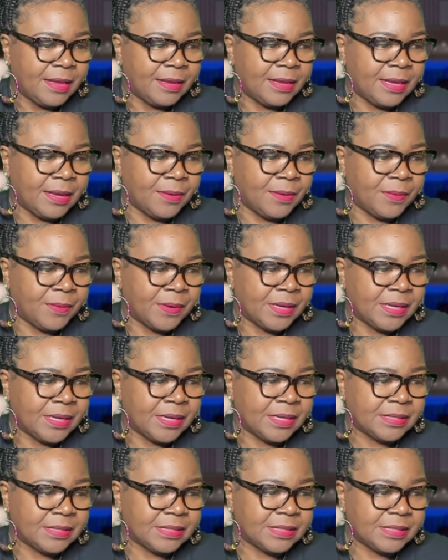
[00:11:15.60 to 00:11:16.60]
It
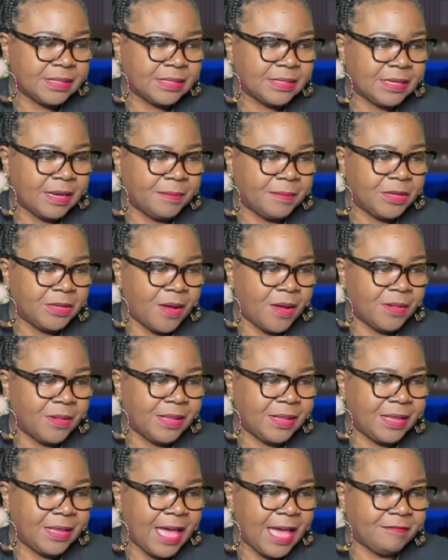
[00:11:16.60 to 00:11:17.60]
was disturbing. You only
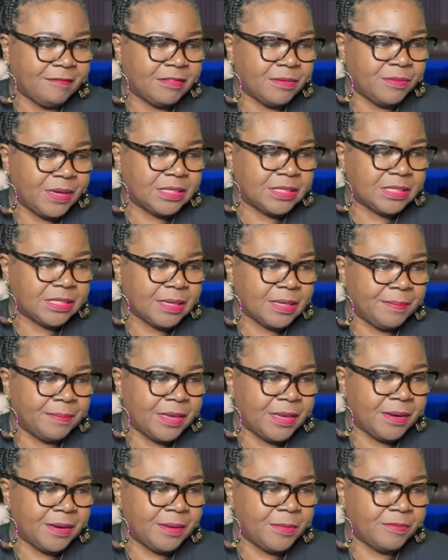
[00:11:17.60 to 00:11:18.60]
have to reach a
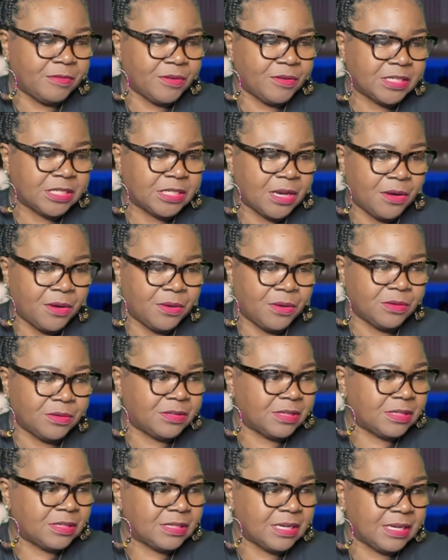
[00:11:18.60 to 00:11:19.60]
minimum threshold
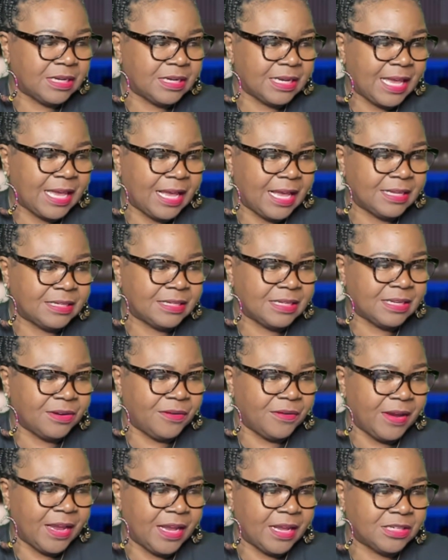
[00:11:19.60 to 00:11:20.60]
to send a case to the
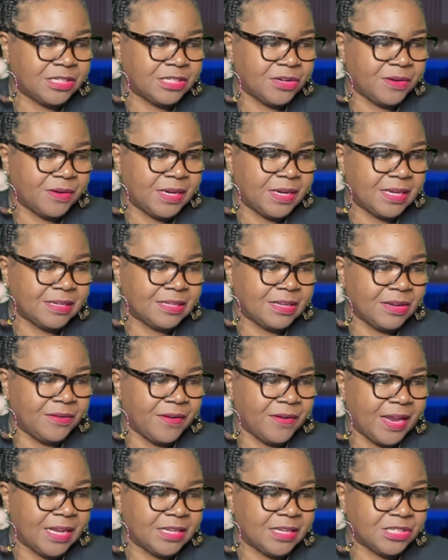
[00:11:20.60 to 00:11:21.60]
grand jury. It's the
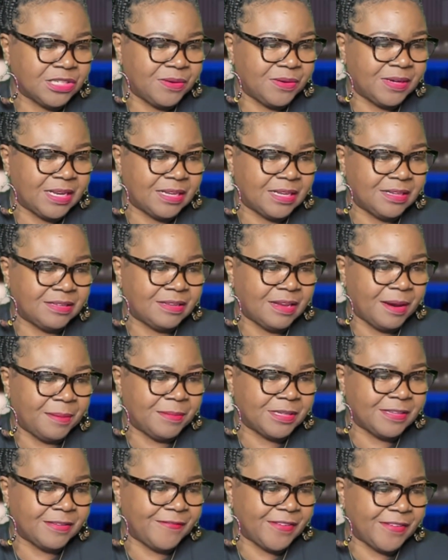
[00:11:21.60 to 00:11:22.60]
grand jury that
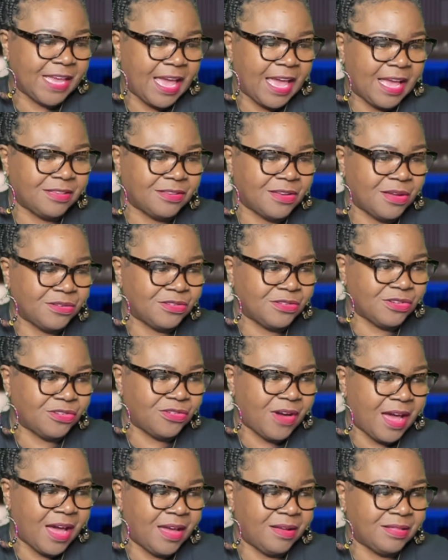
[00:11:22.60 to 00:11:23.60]
determines if a case goes to
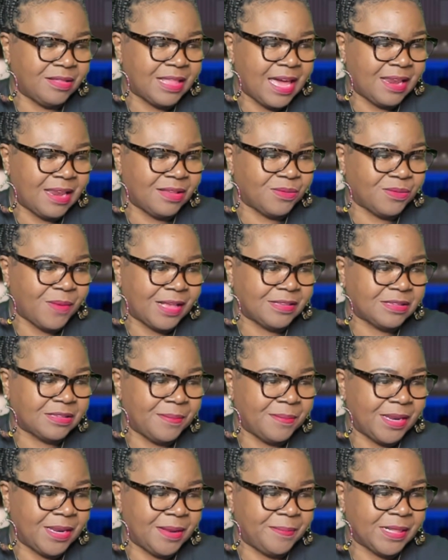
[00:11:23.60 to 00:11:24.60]
trial. That is why so
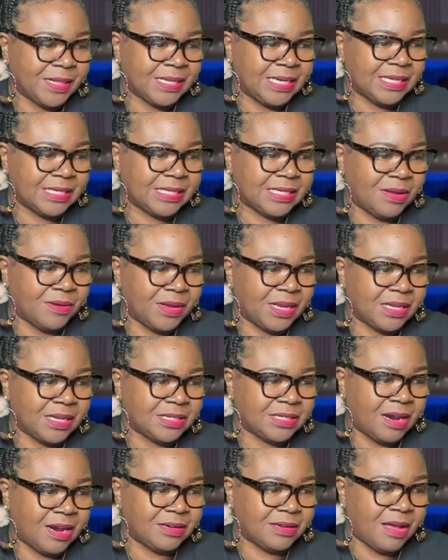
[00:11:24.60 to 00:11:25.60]
many police don't get
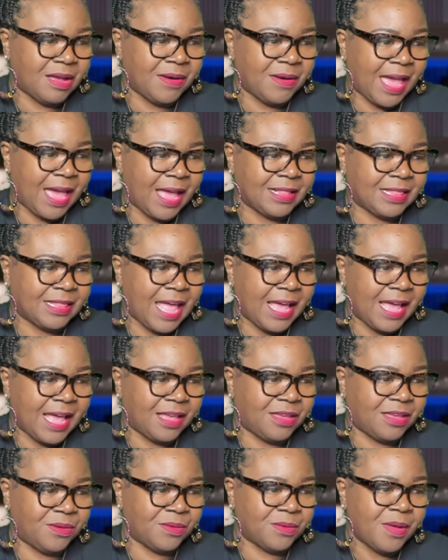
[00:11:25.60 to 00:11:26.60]
charged. Okay, thank
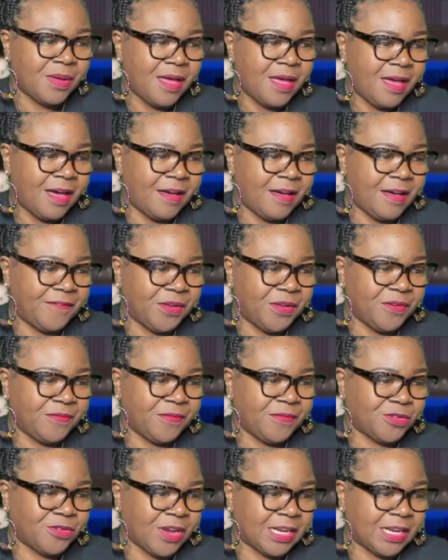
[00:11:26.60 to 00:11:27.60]
you, A View
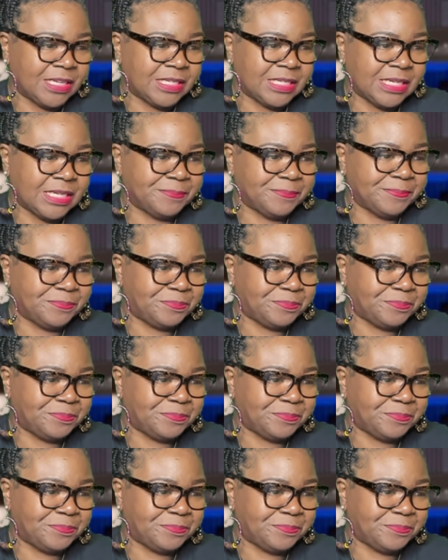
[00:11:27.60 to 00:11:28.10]
from Tracy.